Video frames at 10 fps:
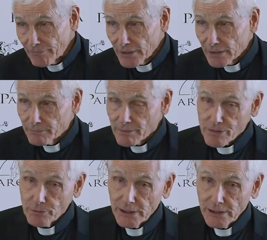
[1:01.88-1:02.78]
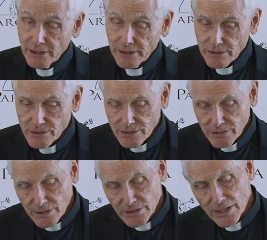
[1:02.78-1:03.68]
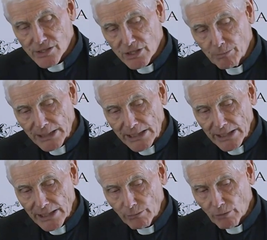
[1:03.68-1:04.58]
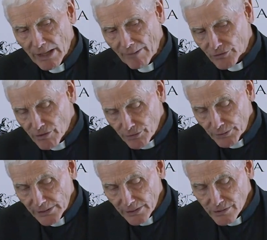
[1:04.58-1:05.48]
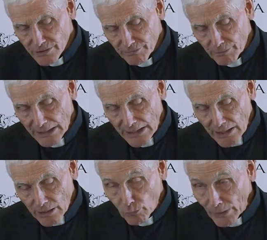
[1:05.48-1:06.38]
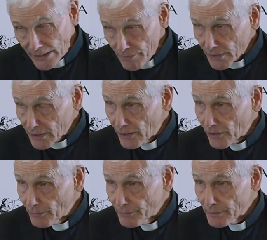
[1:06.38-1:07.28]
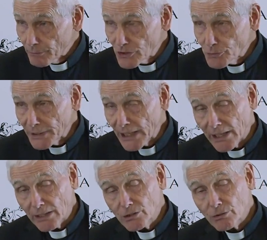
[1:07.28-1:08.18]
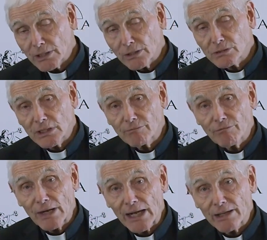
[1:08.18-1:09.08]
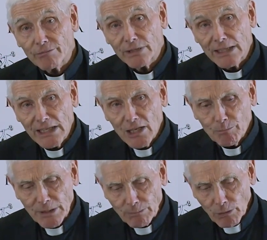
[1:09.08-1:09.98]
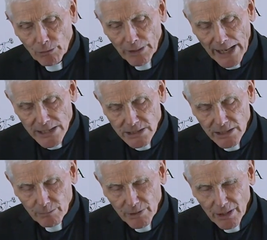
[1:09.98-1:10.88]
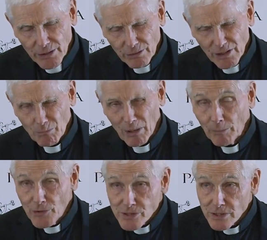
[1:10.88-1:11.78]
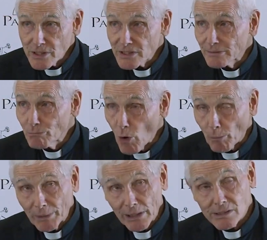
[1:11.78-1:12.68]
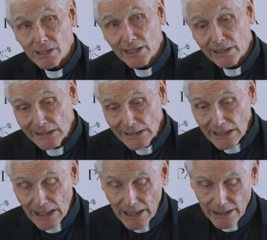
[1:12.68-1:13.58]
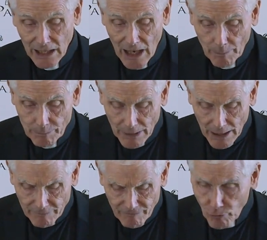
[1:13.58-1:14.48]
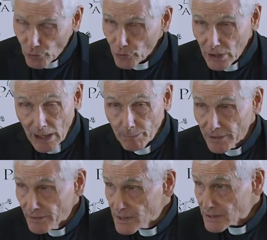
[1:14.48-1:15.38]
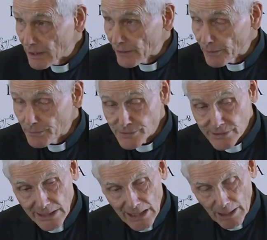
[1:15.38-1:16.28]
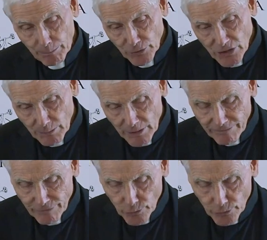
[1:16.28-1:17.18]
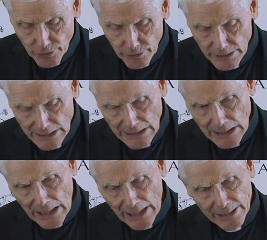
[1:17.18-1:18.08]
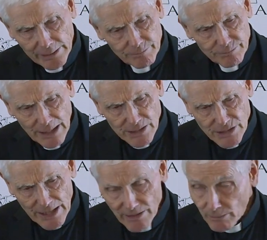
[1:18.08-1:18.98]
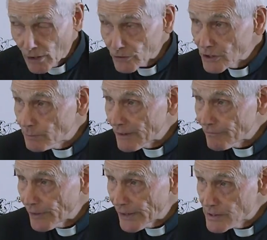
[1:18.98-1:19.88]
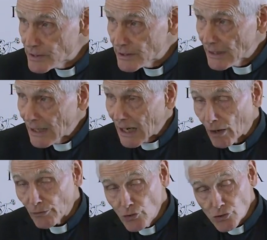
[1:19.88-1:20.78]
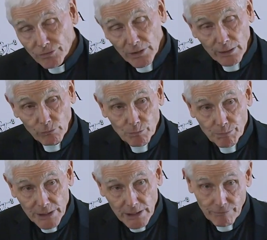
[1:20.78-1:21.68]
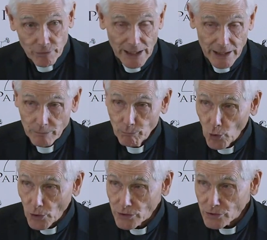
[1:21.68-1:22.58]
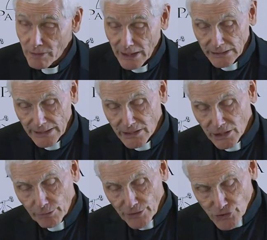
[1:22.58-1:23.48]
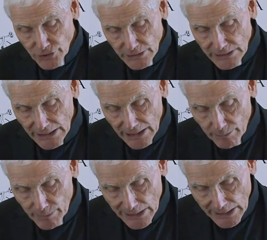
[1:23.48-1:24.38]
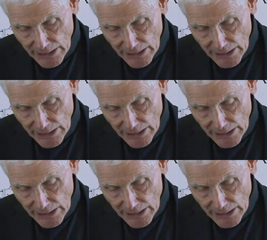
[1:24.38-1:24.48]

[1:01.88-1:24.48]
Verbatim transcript: every three years since the beginning, well, after three years of writing the column, which began in two thousand five, people were asking me, are you going to publish this as a book? Because I, I, cop I photocopy these columns, I put them in a folder, I, I send them out to my friends, how useful it would be if you had a book. So that led to Question Time,